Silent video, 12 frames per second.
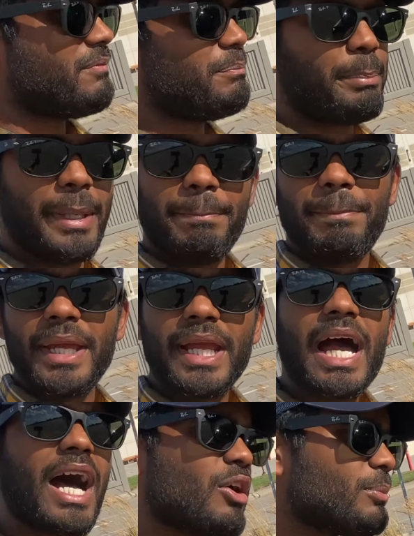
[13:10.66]
pimping
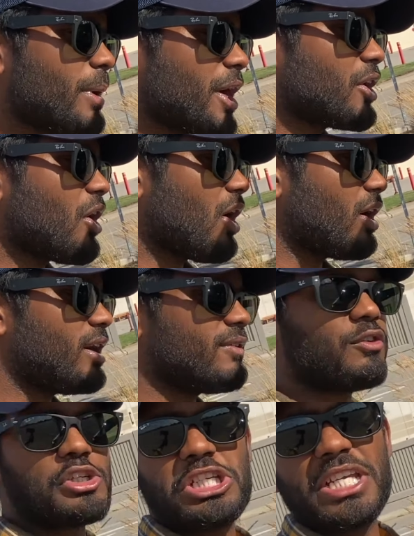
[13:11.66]
out my car
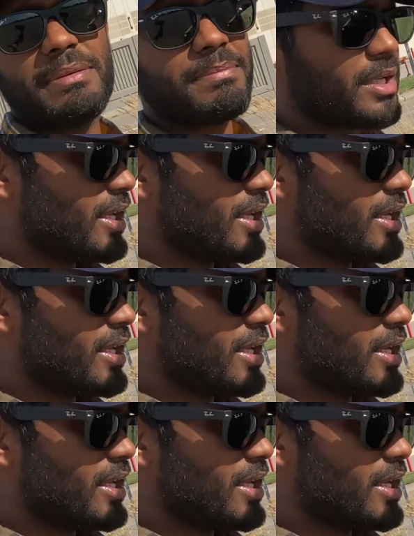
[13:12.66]
for cheap.